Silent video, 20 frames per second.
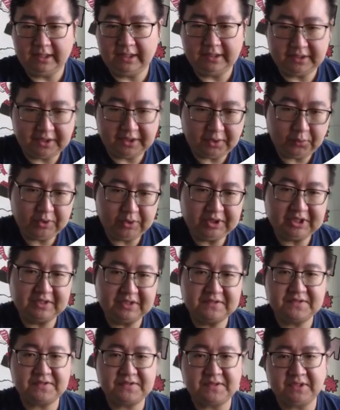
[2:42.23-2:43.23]
And here we
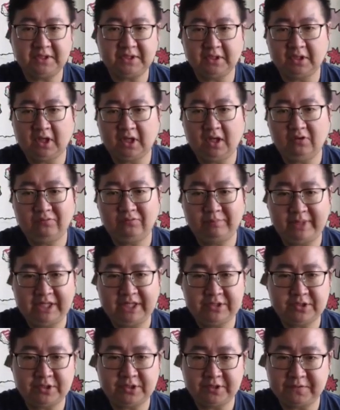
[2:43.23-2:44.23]
can see a lot of
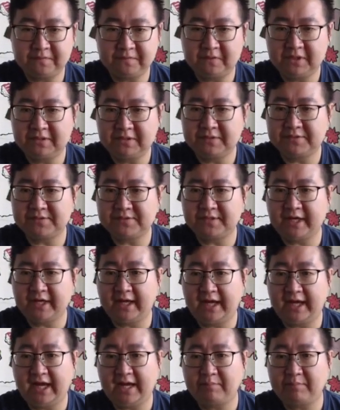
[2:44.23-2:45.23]
major events
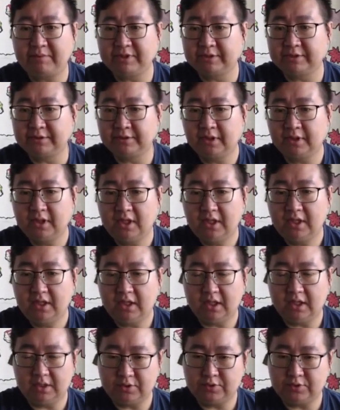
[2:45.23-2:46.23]
that happened
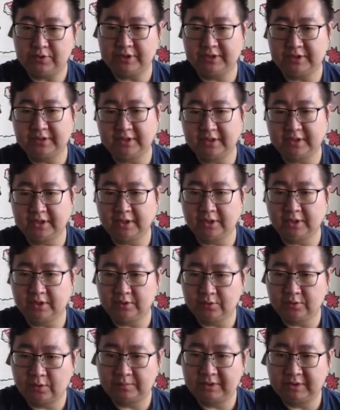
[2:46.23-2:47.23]
during the
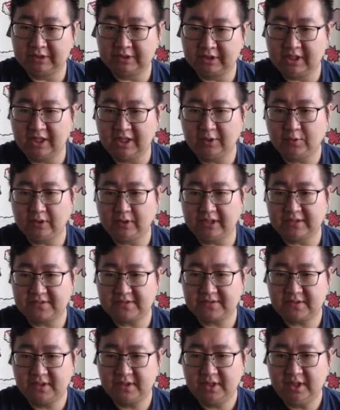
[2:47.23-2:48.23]
Norman
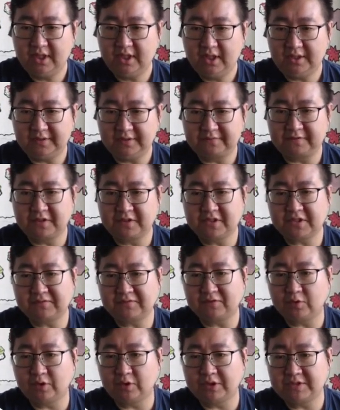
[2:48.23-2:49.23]
conquest. The first,
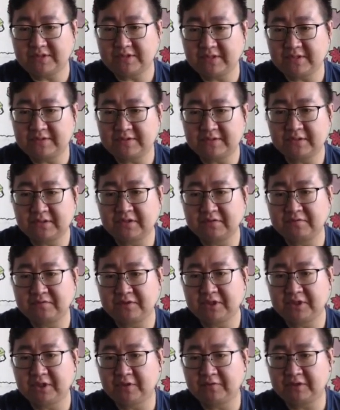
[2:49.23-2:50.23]
of course, is the
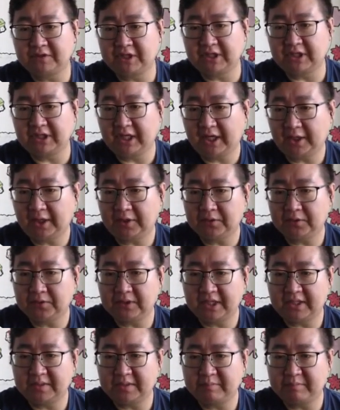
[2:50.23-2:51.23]
defeat of King
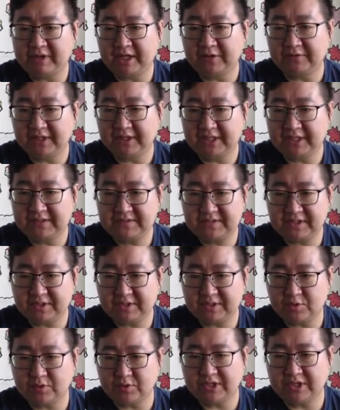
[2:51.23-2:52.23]
Harold at the Battle of
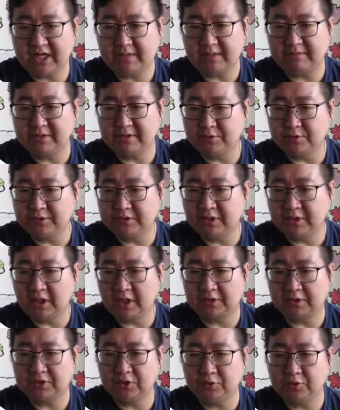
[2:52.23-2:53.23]
Hastings, which happened during the
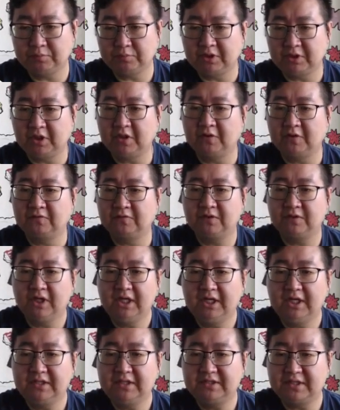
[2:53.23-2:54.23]
October of
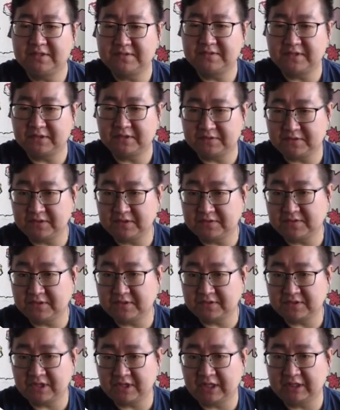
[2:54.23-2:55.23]

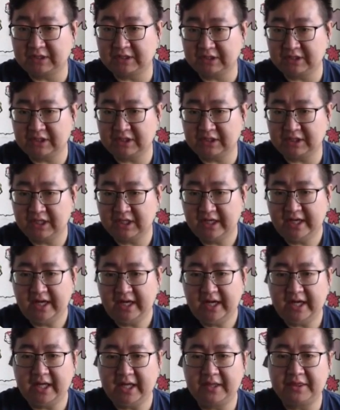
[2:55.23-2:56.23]
1066 AD.
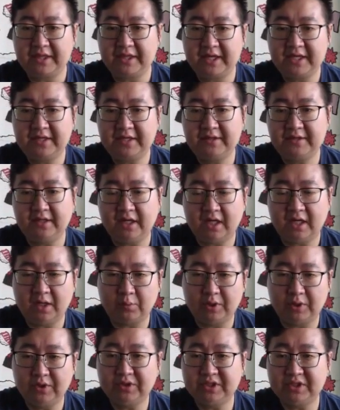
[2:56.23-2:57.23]
And then
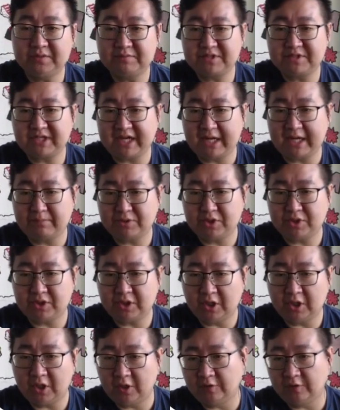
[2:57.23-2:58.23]
William's
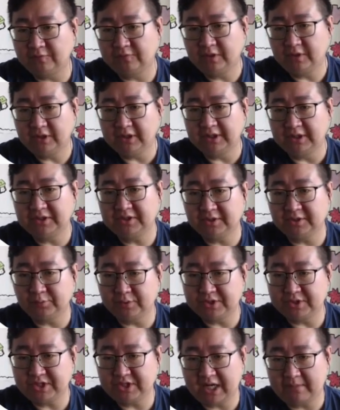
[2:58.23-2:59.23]
capture of London,
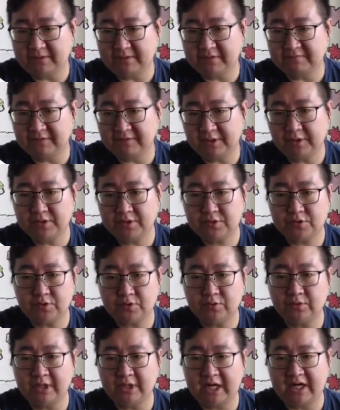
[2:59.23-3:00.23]
which happened very
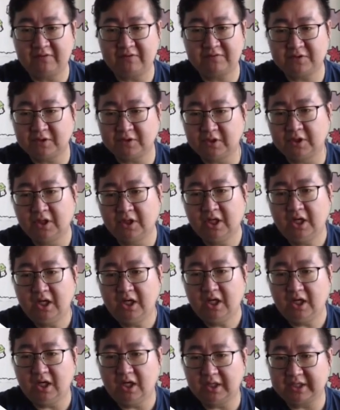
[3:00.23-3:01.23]
soon after
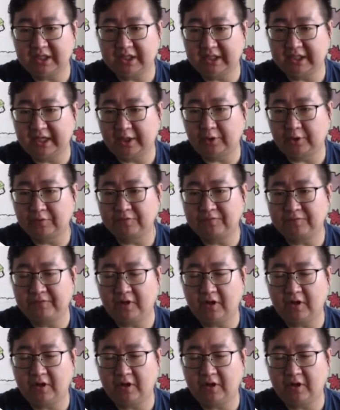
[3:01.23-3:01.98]
King Harold